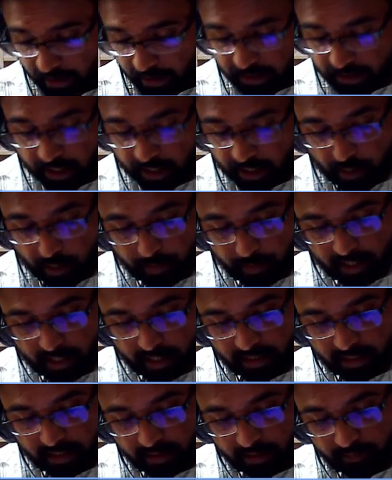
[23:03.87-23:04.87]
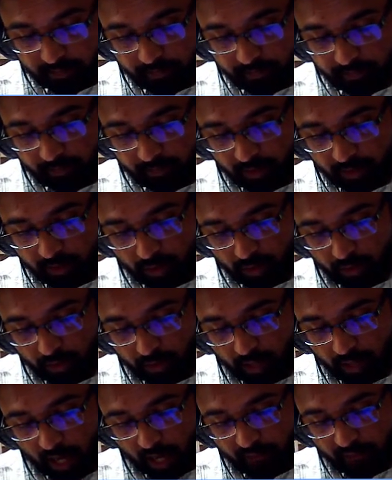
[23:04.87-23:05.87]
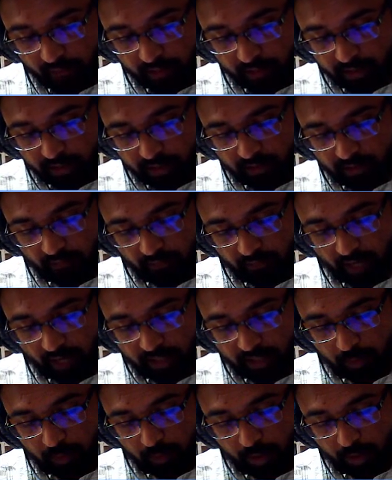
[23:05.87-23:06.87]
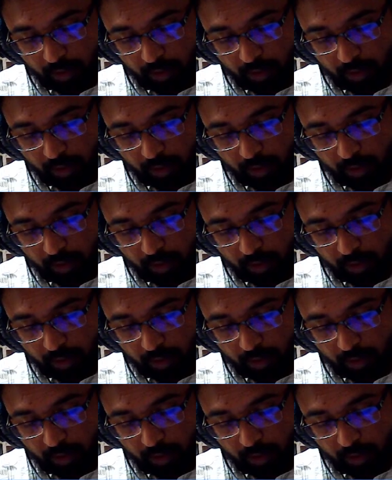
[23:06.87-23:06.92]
the temperature. So you will have first flash point.